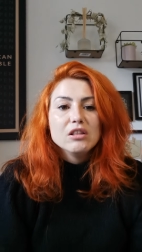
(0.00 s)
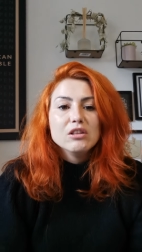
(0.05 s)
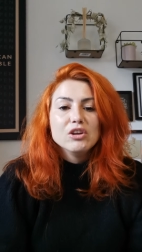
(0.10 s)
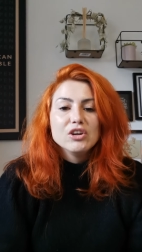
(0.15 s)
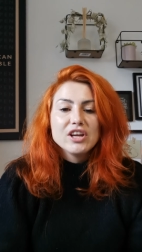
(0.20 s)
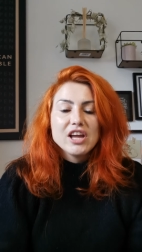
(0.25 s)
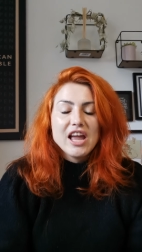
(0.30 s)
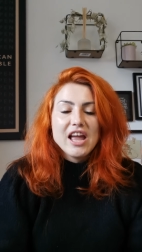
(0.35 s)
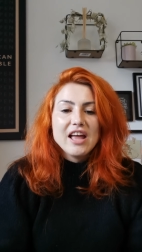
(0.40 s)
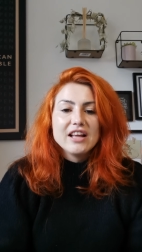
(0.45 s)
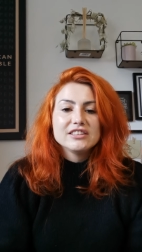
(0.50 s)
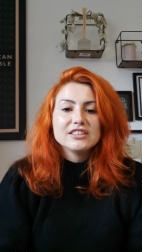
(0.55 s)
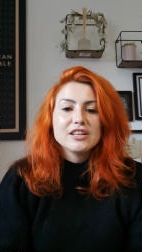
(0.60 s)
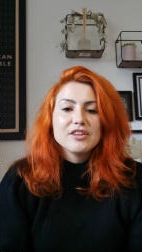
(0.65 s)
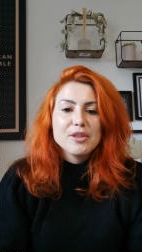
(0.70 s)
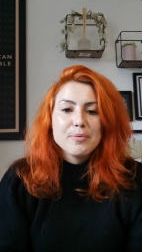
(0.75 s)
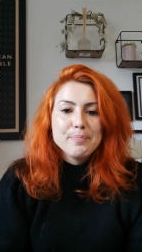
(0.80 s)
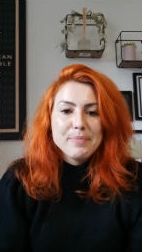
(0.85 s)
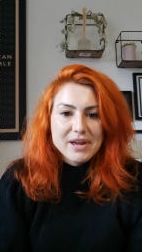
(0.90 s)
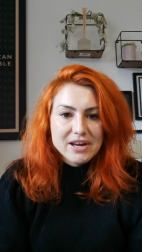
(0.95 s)
Look
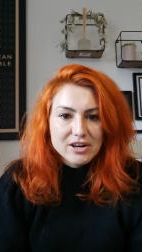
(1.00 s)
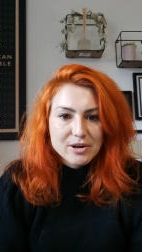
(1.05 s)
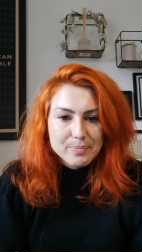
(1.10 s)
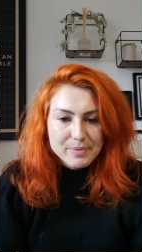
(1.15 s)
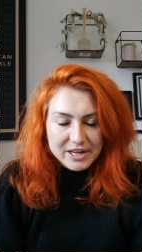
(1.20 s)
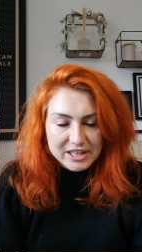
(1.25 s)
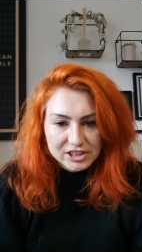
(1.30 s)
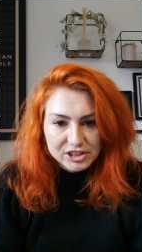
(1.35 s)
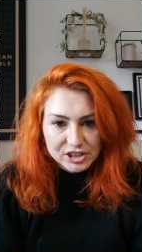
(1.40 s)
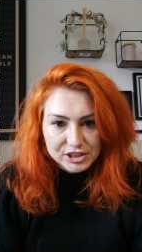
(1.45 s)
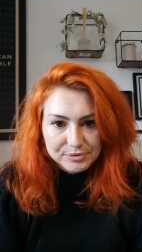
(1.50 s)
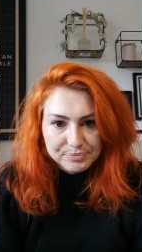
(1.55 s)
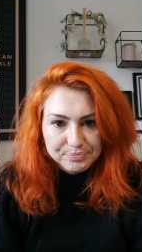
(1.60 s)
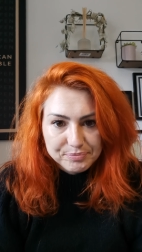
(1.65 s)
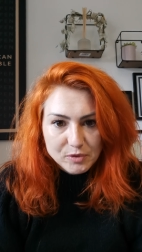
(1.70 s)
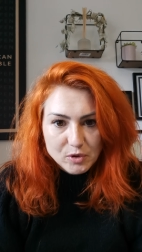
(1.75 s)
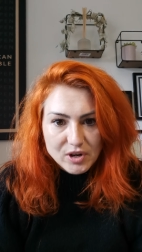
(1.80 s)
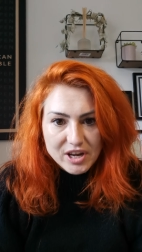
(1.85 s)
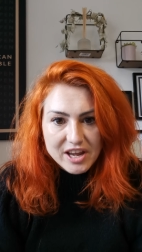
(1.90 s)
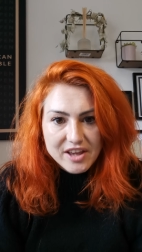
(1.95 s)
at the bigger picture.
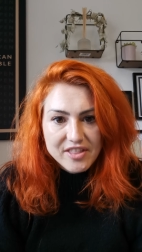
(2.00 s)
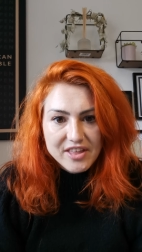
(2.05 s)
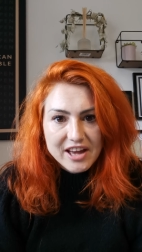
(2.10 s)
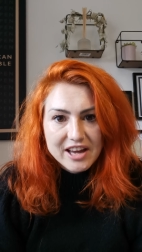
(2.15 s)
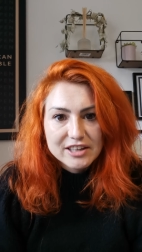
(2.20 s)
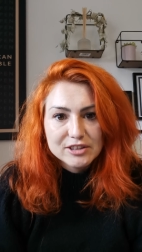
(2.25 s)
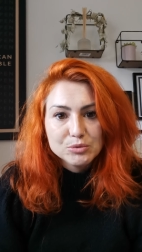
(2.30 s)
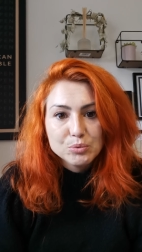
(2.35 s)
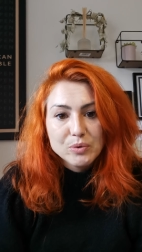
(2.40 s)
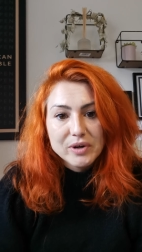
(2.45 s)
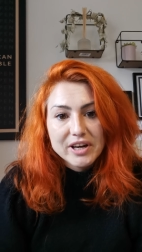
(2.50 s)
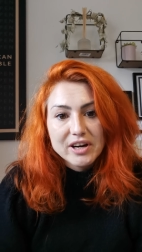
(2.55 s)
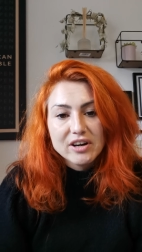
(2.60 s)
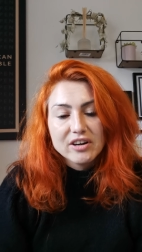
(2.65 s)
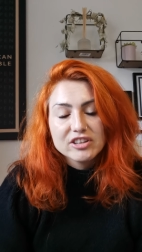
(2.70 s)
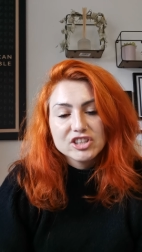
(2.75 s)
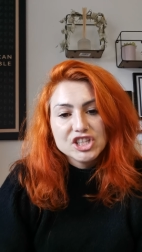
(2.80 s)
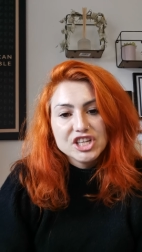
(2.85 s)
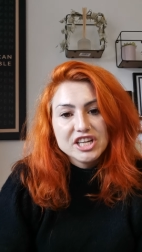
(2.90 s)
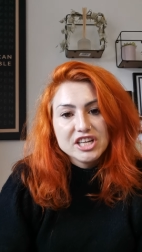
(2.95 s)
Okay, that is
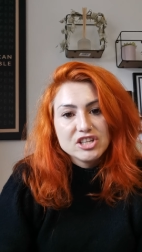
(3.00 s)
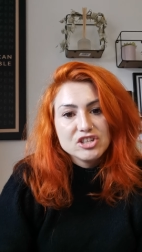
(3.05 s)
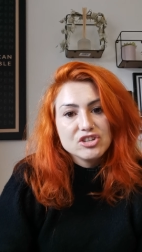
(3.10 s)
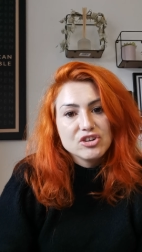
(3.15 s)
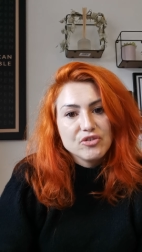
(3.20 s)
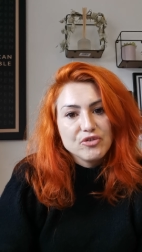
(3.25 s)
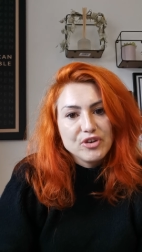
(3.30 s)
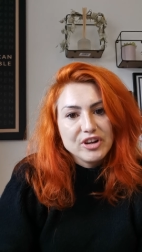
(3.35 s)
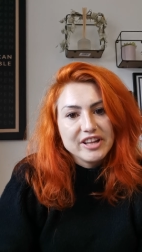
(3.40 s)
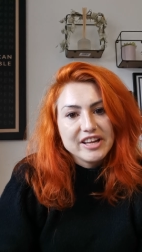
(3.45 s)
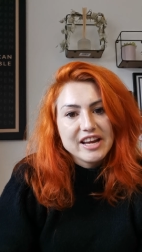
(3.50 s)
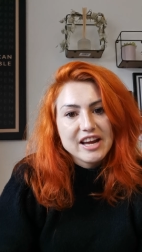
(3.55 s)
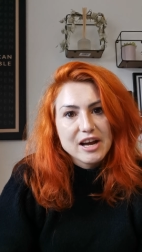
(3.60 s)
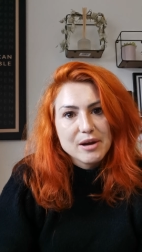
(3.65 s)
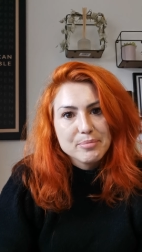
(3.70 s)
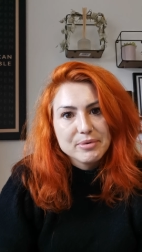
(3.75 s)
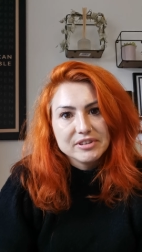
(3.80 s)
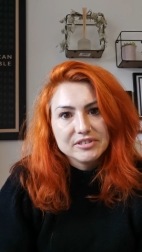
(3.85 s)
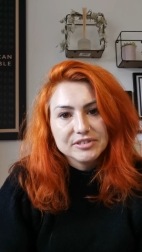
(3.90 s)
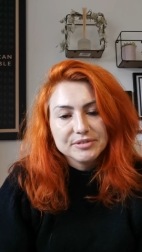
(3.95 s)
where change really
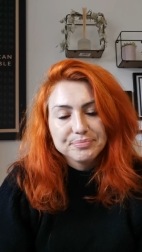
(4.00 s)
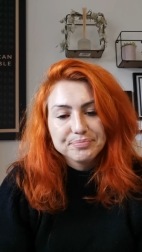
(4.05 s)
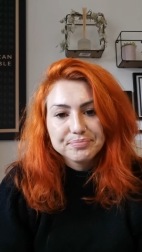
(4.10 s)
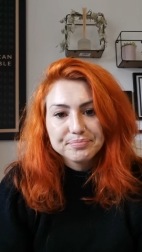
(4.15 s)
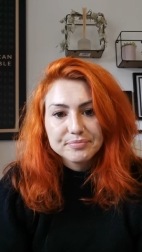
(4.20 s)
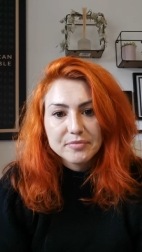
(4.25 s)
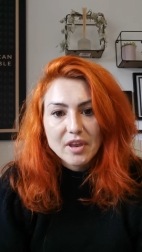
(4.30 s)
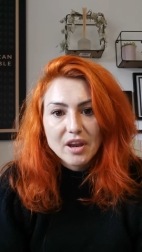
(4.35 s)
happens.